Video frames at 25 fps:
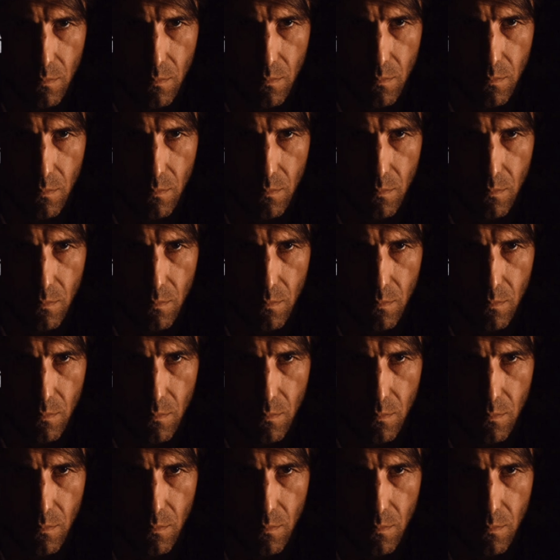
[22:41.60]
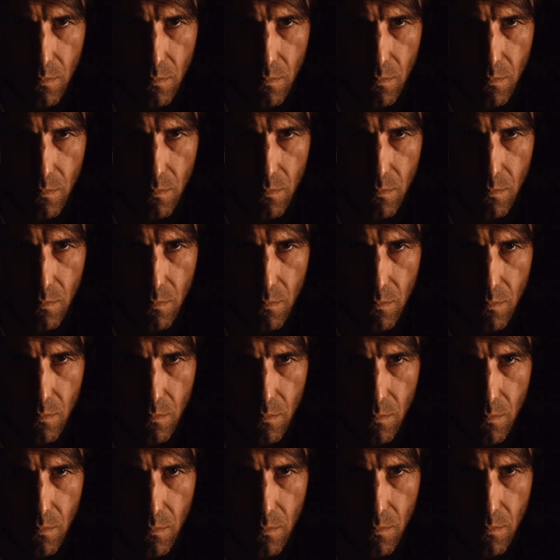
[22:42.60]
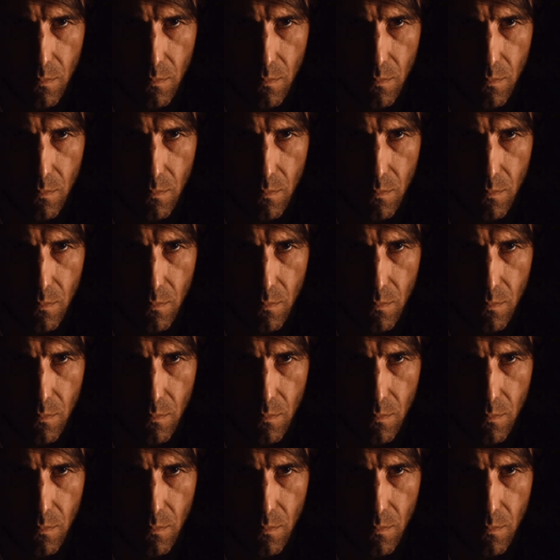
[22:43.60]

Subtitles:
This person isn't speaking.